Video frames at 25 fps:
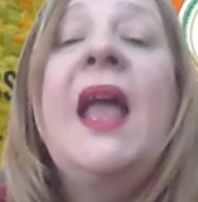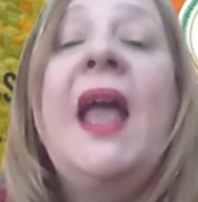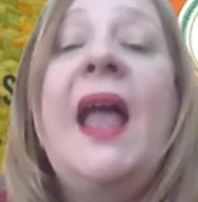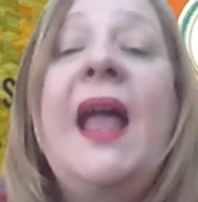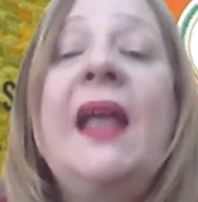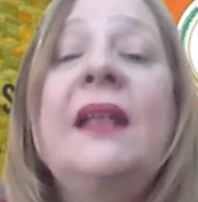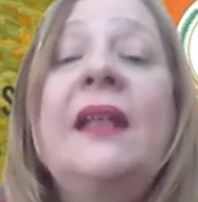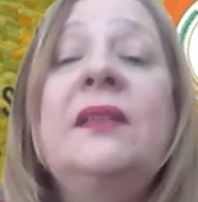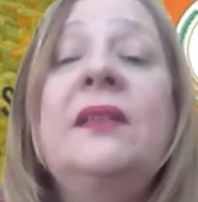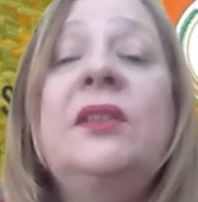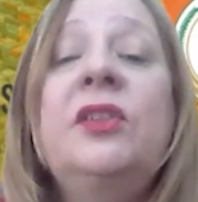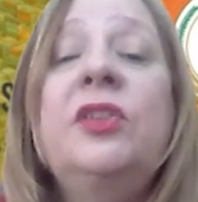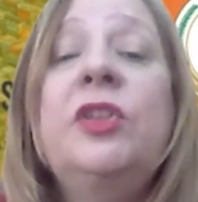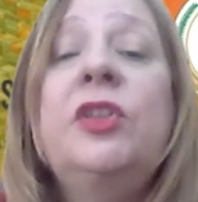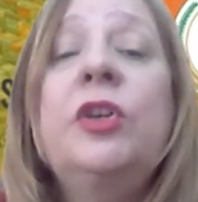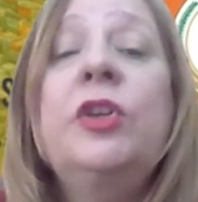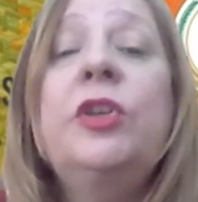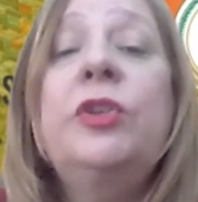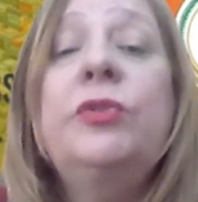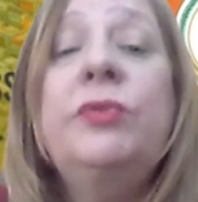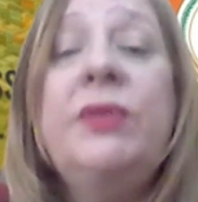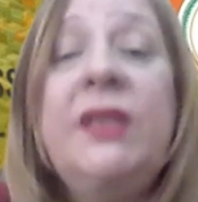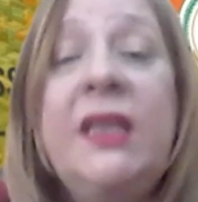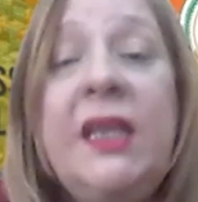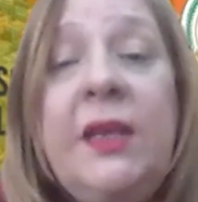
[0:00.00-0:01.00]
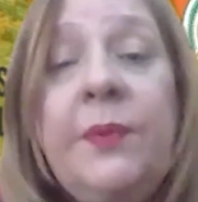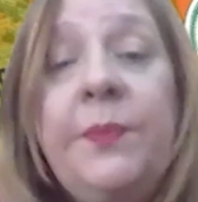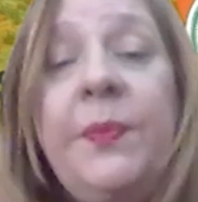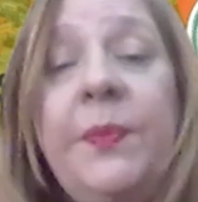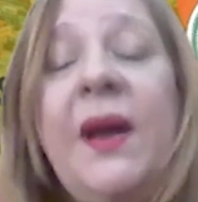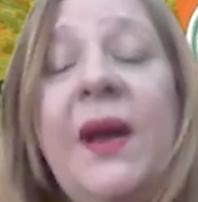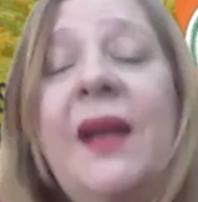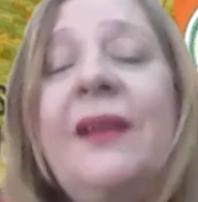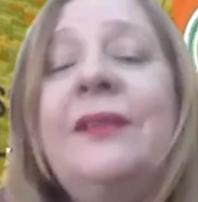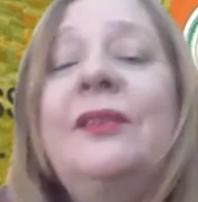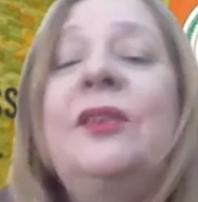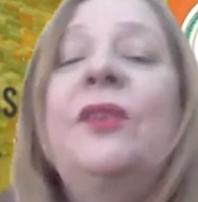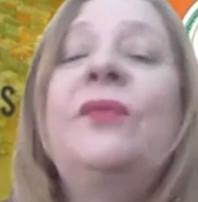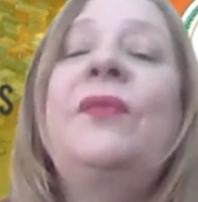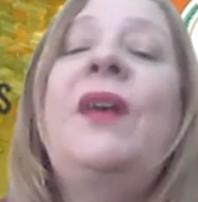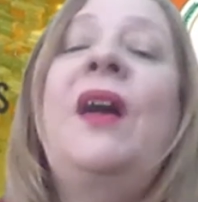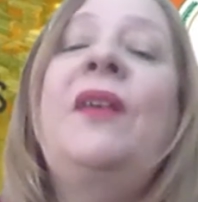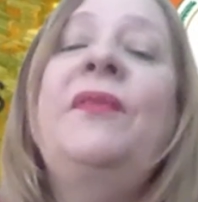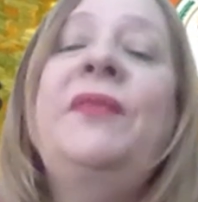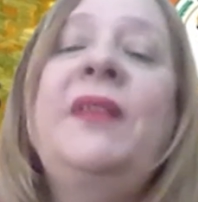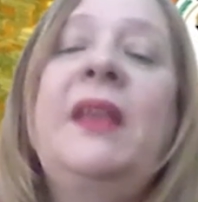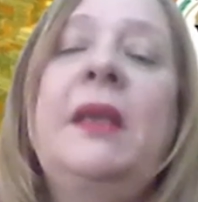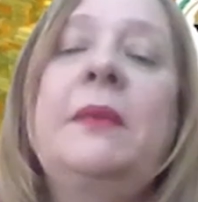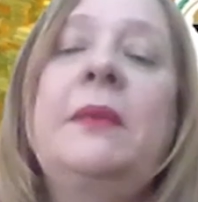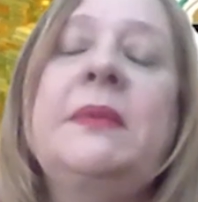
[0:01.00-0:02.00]
And the unique part of
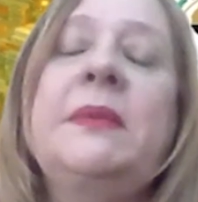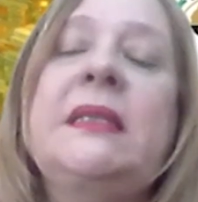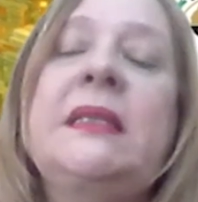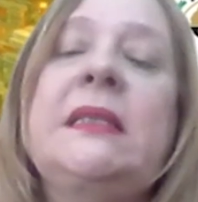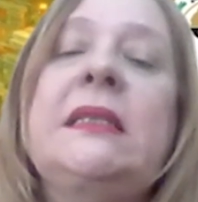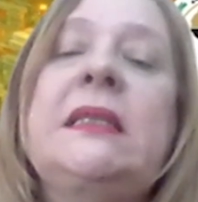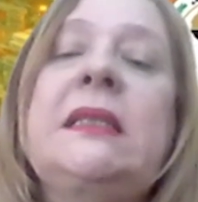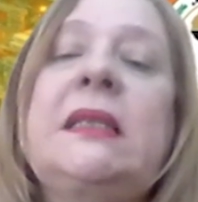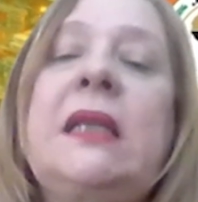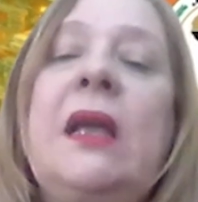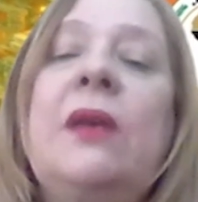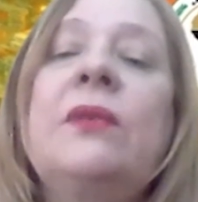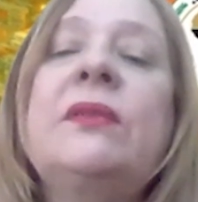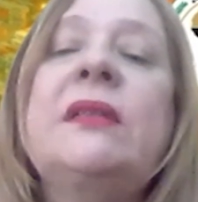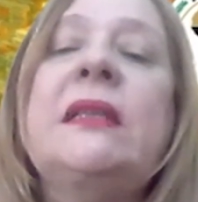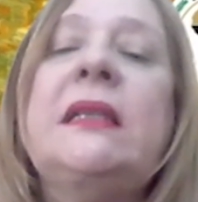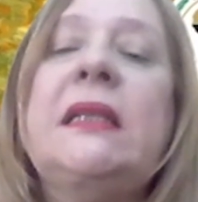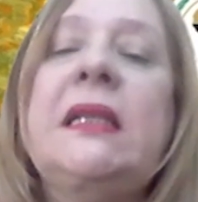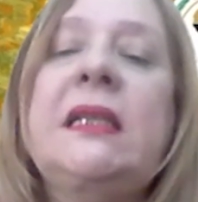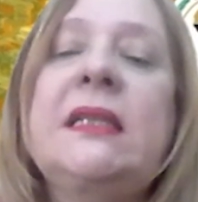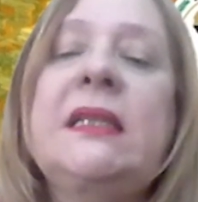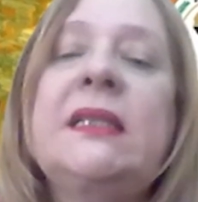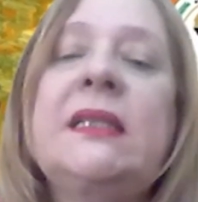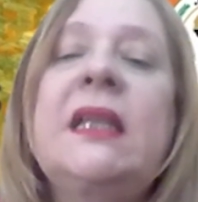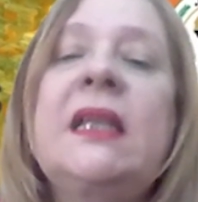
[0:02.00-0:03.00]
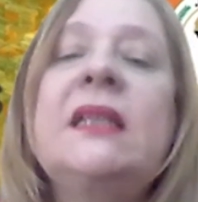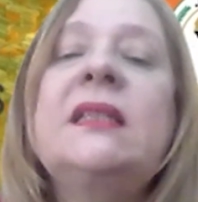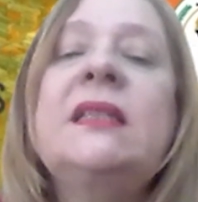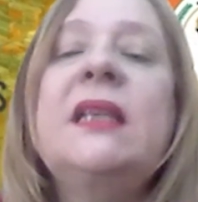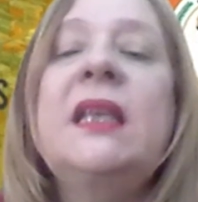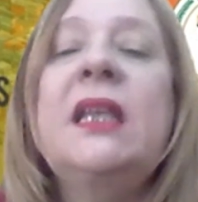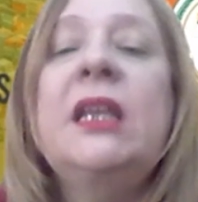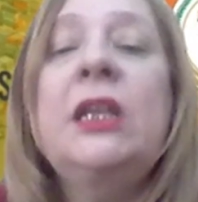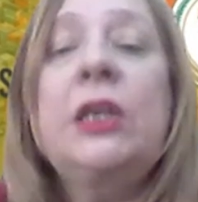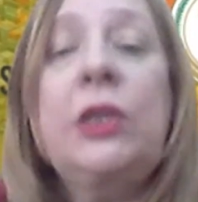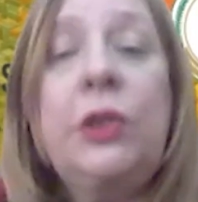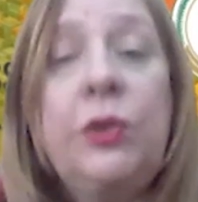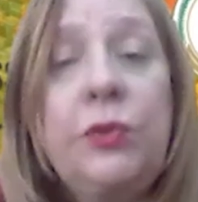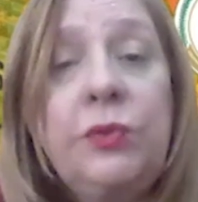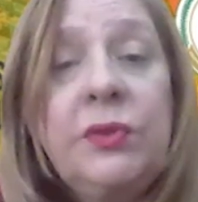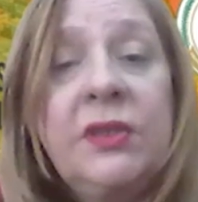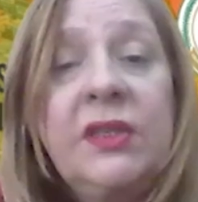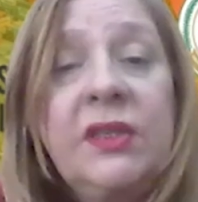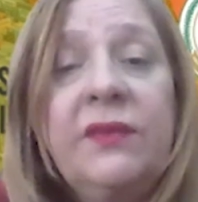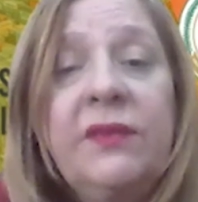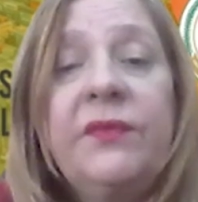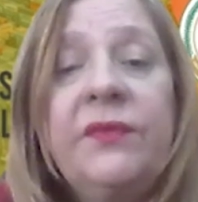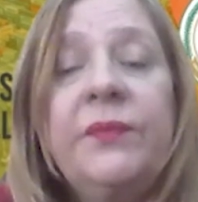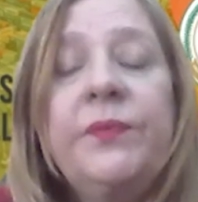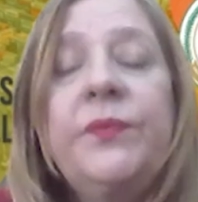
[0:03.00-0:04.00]
Africa Business Council is that's
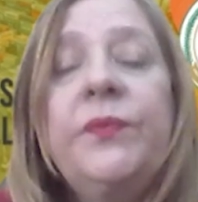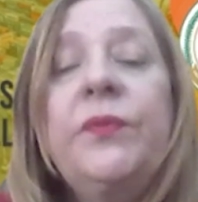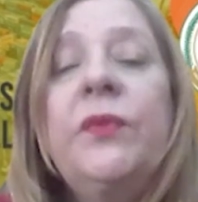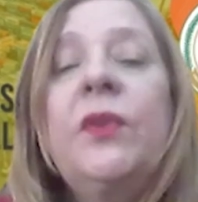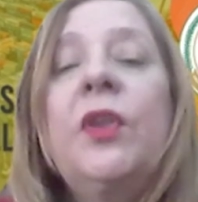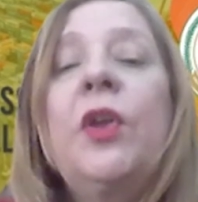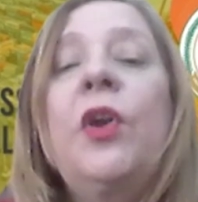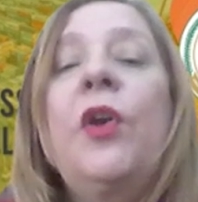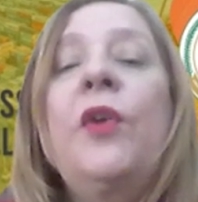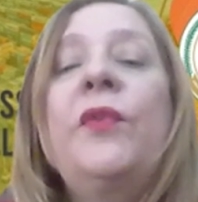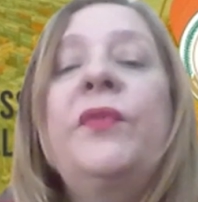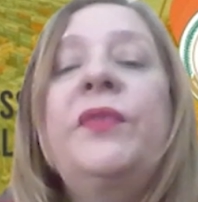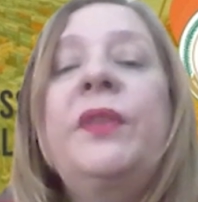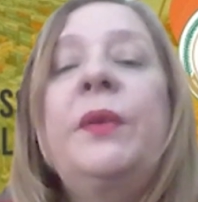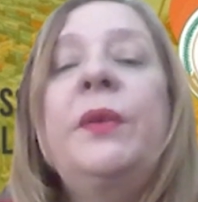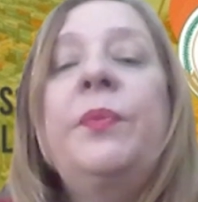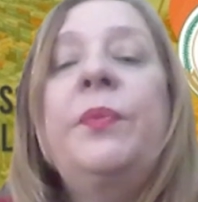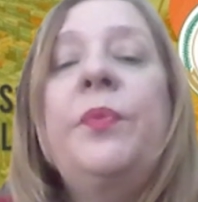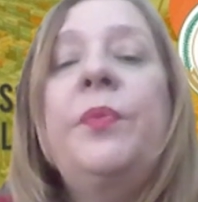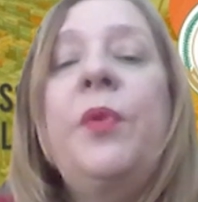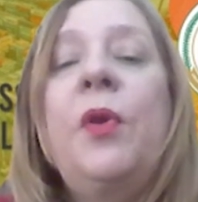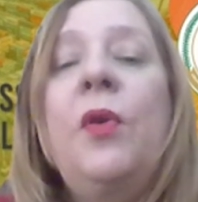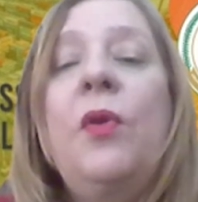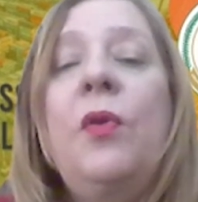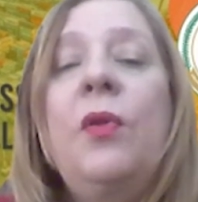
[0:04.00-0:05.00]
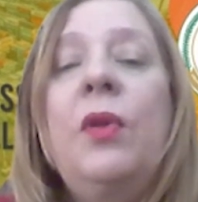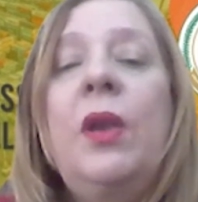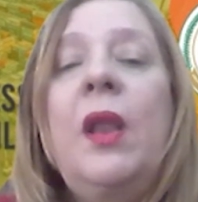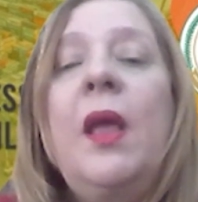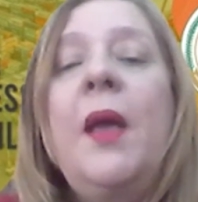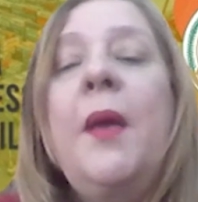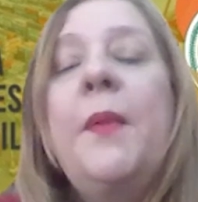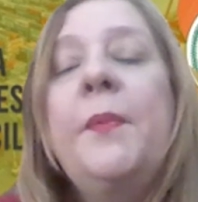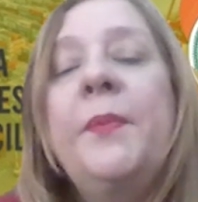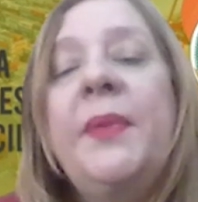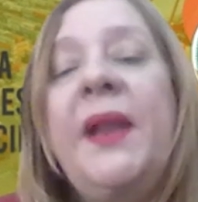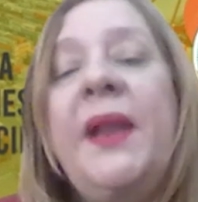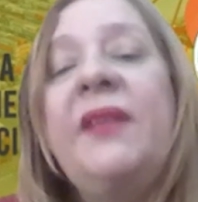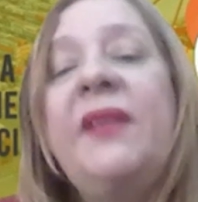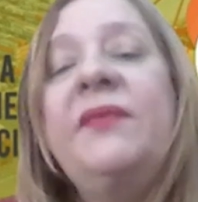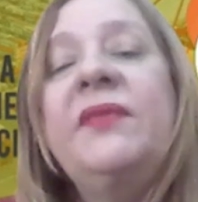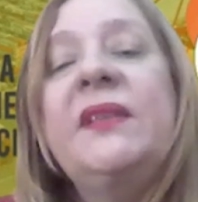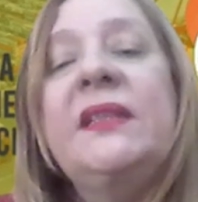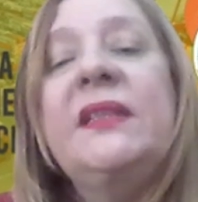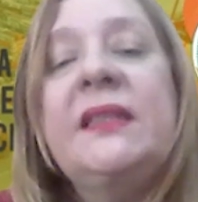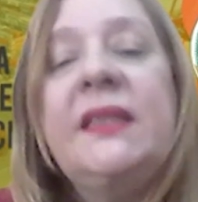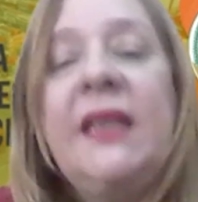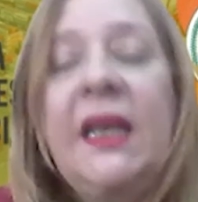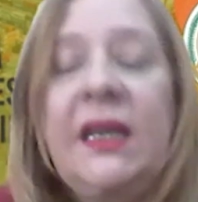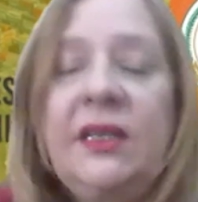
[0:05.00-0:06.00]
inclusive of the whole
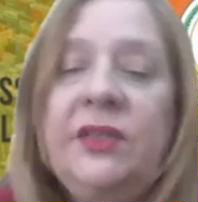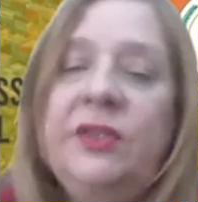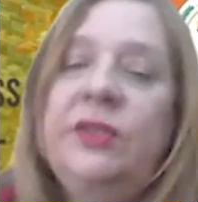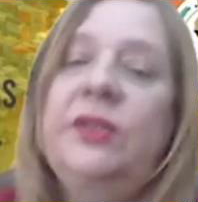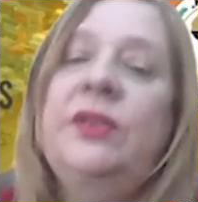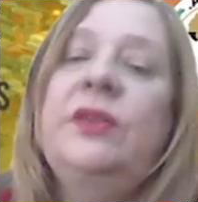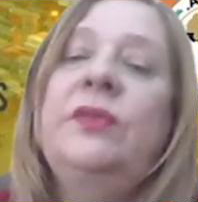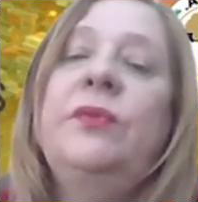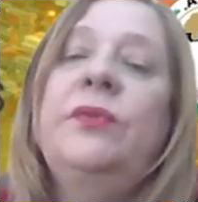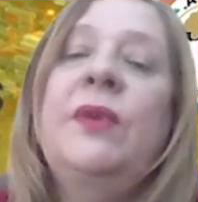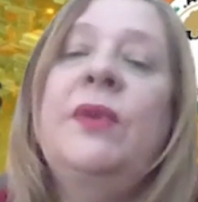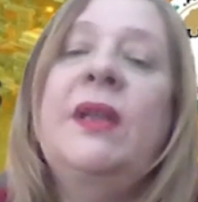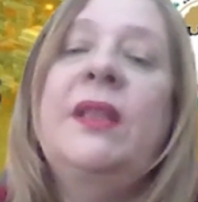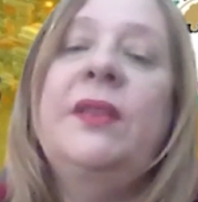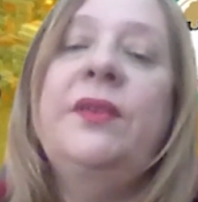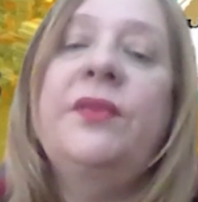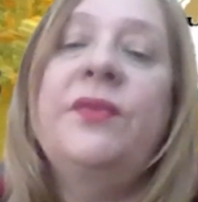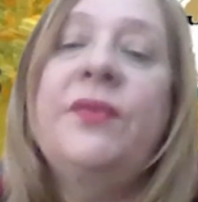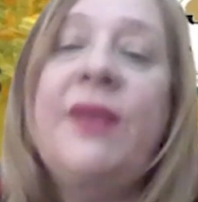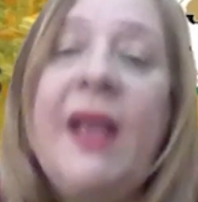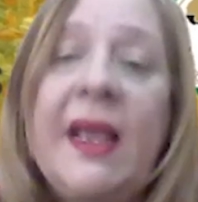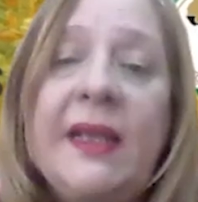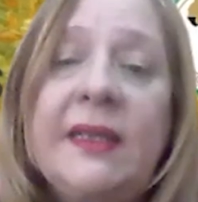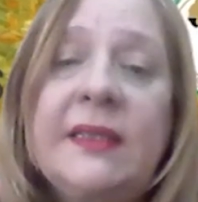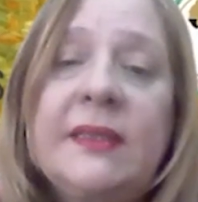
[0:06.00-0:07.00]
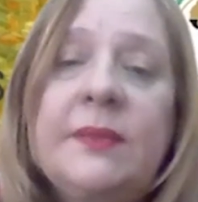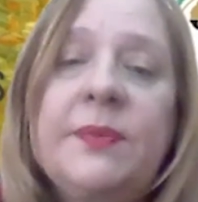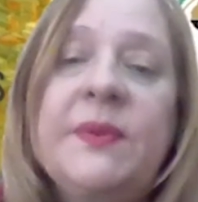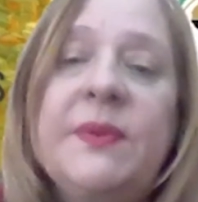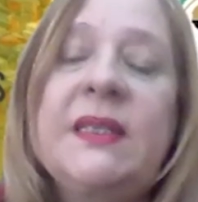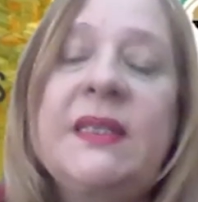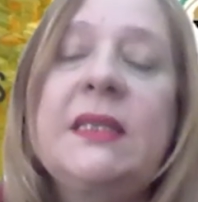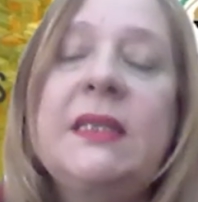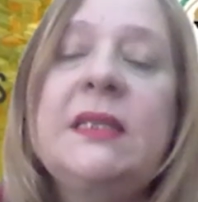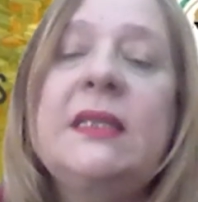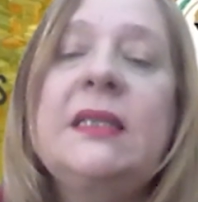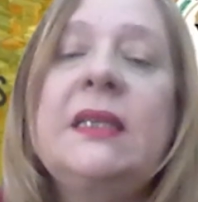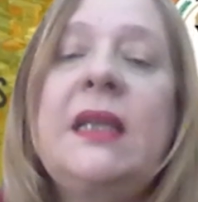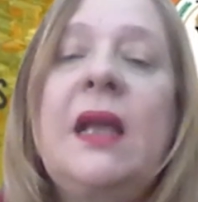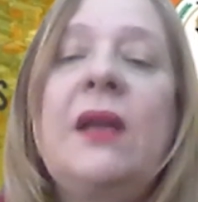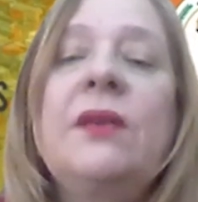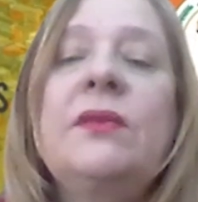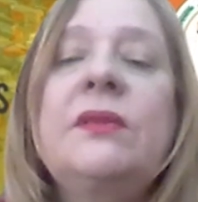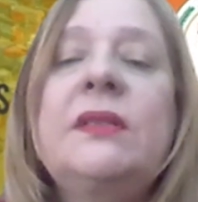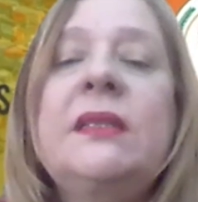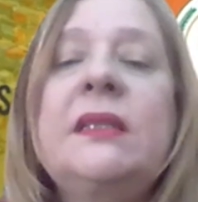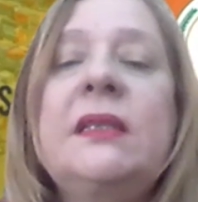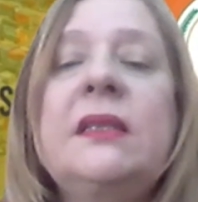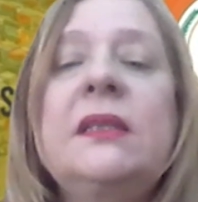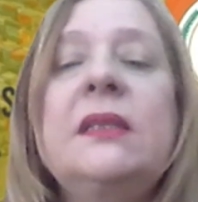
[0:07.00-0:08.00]
private sector, whether REX business
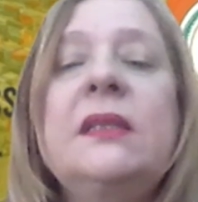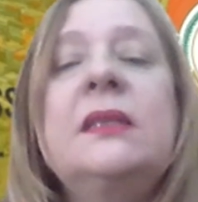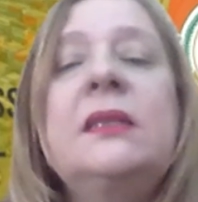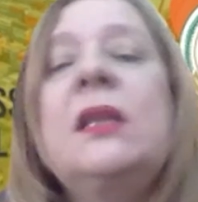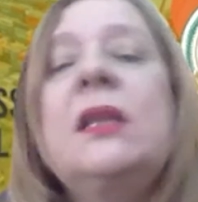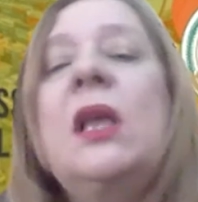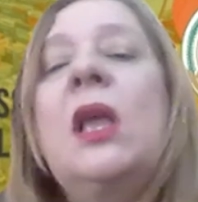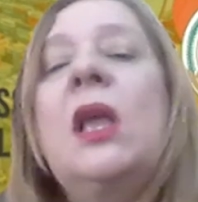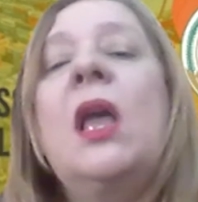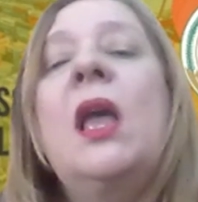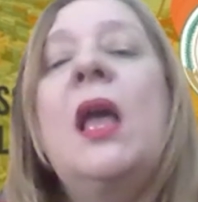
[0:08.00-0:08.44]
councils,